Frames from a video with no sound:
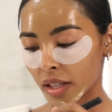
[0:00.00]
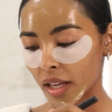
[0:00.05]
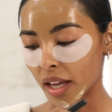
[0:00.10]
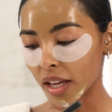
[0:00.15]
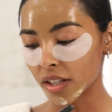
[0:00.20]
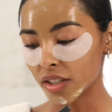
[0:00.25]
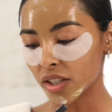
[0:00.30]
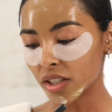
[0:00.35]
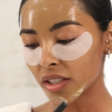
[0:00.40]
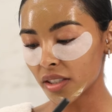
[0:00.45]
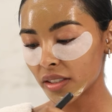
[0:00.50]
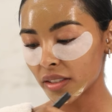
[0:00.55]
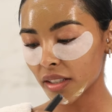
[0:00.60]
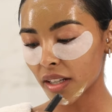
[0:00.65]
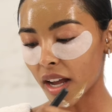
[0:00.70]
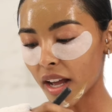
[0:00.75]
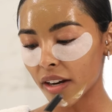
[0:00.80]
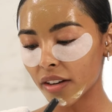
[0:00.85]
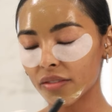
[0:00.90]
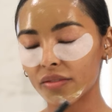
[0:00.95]
It just
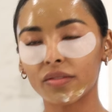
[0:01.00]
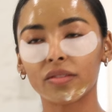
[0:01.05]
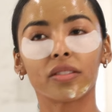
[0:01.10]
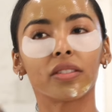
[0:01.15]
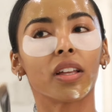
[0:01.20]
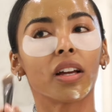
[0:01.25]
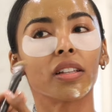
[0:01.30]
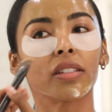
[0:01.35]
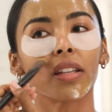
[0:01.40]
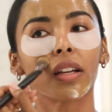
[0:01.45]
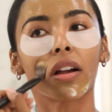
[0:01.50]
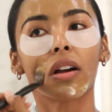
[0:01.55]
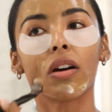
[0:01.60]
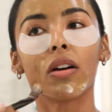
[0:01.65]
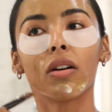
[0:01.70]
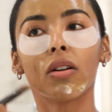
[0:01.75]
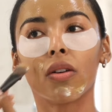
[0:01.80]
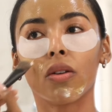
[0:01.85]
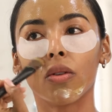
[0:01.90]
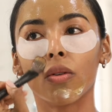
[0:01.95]
kind of does like a
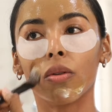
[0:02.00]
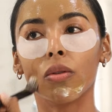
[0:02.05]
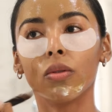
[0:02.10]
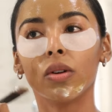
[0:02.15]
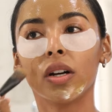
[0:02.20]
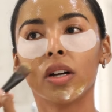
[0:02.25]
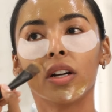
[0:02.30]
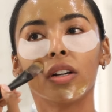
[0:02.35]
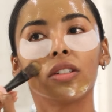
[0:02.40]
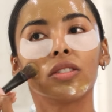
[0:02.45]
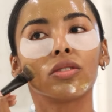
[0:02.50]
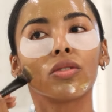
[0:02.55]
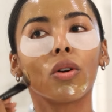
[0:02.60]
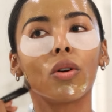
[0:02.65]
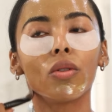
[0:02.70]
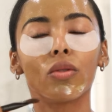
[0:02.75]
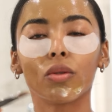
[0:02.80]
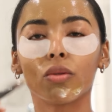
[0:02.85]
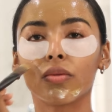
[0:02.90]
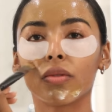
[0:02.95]
whole
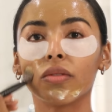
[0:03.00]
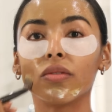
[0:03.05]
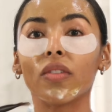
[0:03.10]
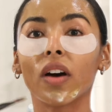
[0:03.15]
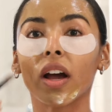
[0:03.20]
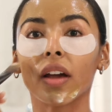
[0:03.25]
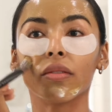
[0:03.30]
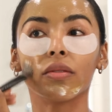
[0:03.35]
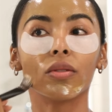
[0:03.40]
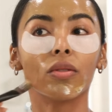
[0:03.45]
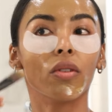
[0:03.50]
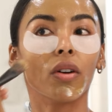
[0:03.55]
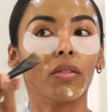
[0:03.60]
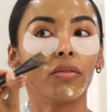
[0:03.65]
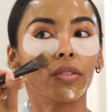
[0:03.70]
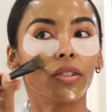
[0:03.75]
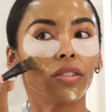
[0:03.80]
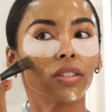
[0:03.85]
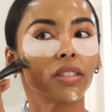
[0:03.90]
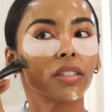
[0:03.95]
total revival of your